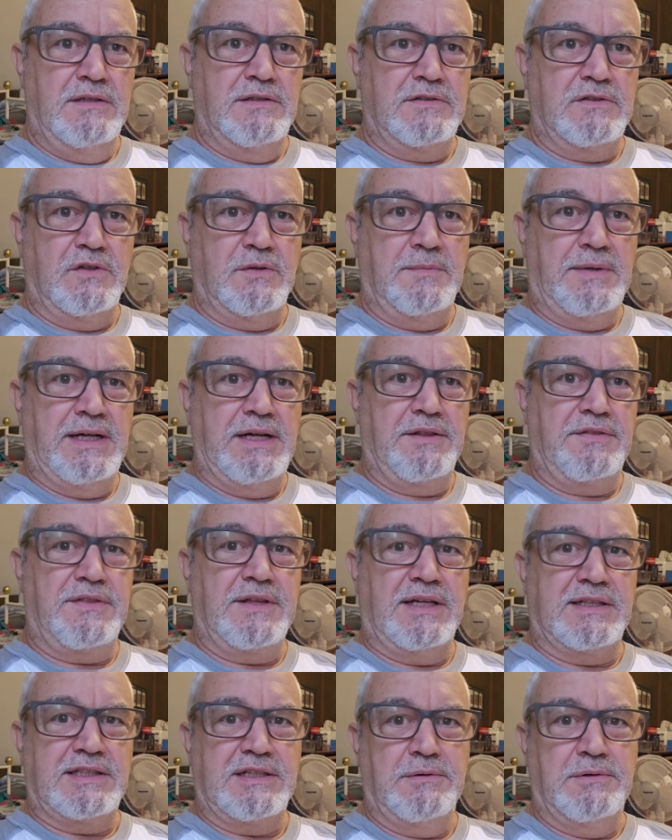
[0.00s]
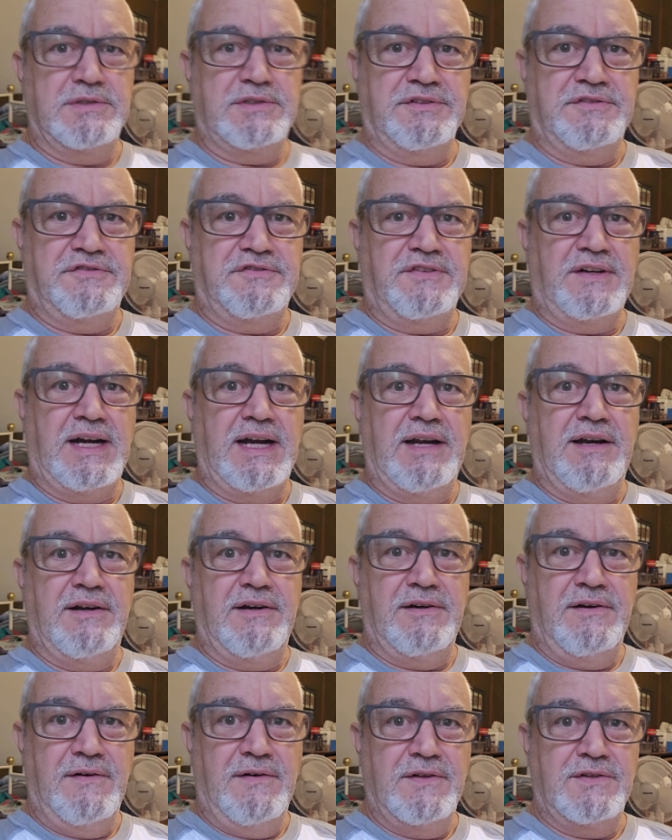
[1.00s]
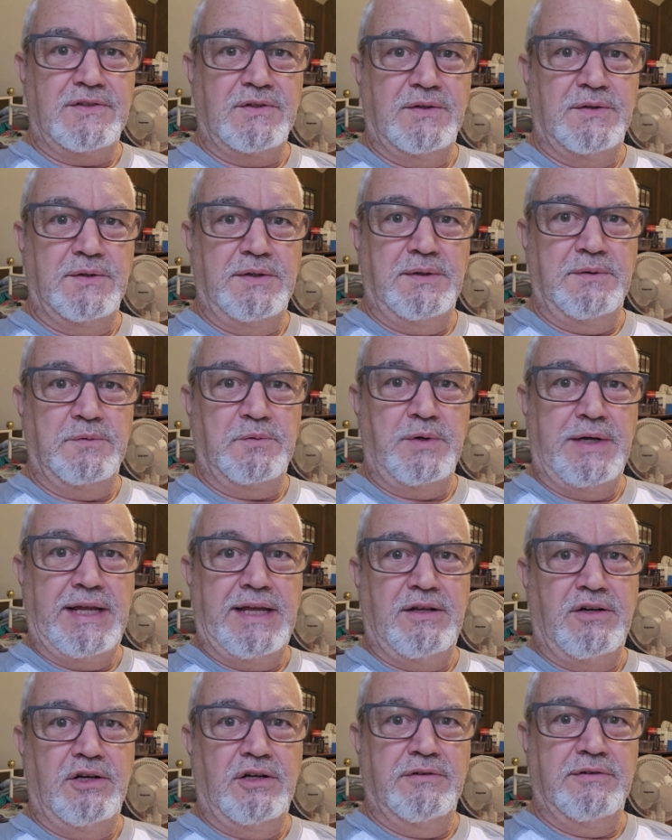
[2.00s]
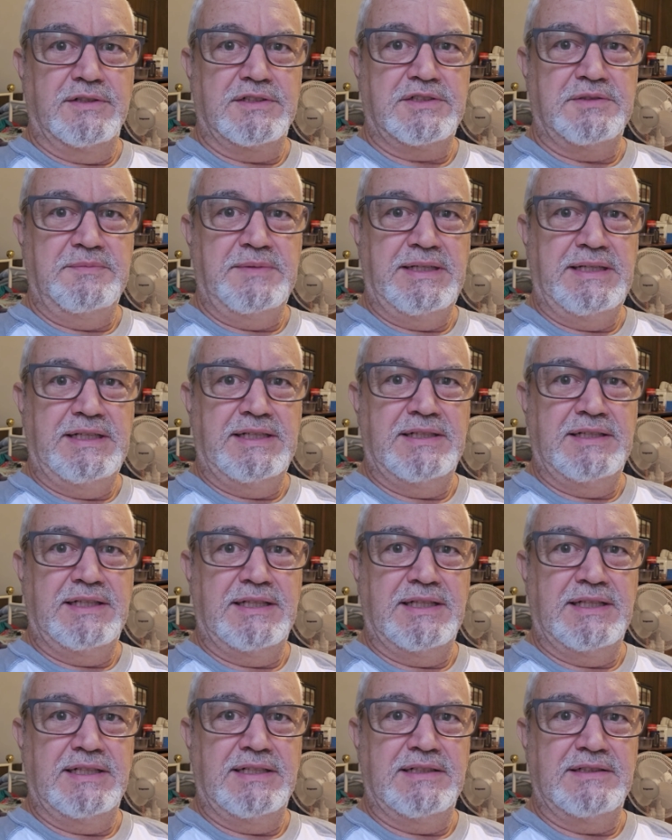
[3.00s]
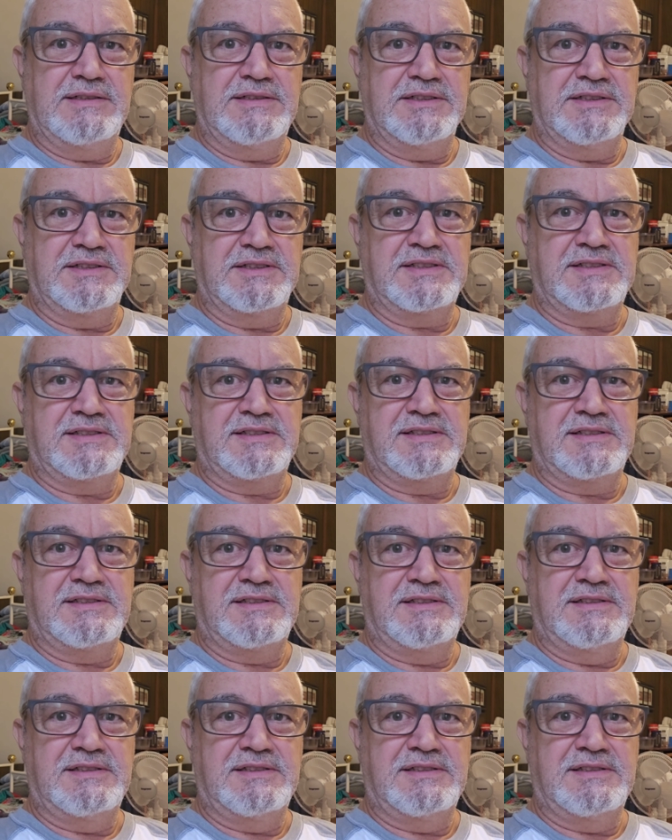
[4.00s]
So it might have thought there was a fire. So it ran over to me, and then it just